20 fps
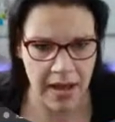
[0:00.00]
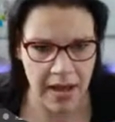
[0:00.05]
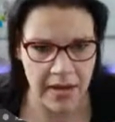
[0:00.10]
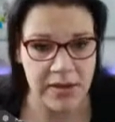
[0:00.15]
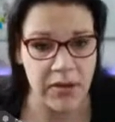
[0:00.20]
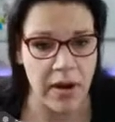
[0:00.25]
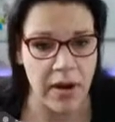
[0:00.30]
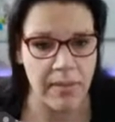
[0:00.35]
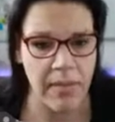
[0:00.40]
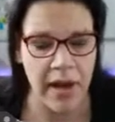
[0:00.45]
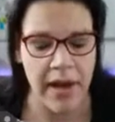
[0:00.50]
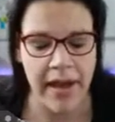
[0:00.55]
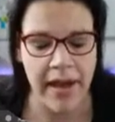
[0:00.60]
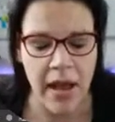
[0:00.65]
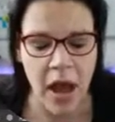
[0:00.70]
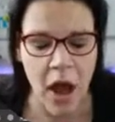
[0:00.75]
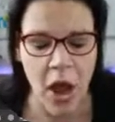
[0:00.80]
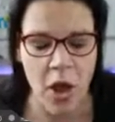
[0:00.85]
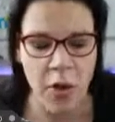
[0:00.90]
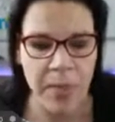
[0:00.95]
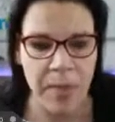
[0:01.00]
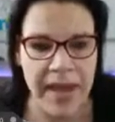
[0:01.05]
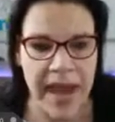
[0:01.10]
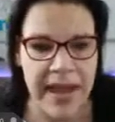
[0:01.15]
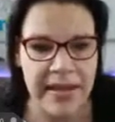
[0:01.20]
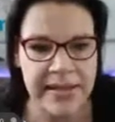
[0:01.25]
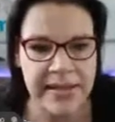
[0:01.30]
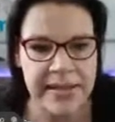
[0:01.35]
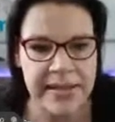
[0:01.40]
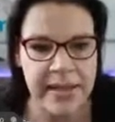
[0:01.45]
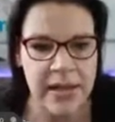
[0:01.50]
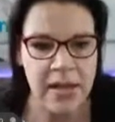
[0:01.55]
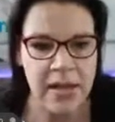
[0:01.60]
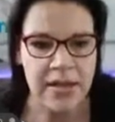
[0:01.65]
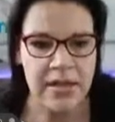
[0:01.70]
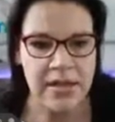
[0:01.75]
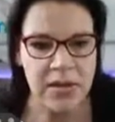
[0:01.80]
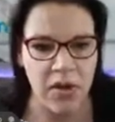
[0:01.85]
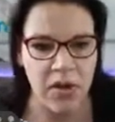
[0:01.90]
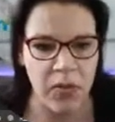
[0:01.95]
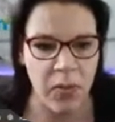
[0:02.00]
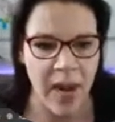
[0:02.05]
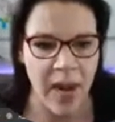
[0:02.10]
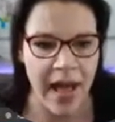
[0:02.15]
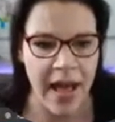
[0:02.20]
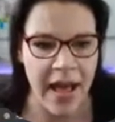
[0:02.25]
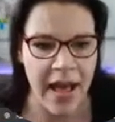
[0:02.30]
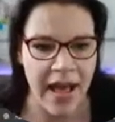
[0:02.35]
my OBS software,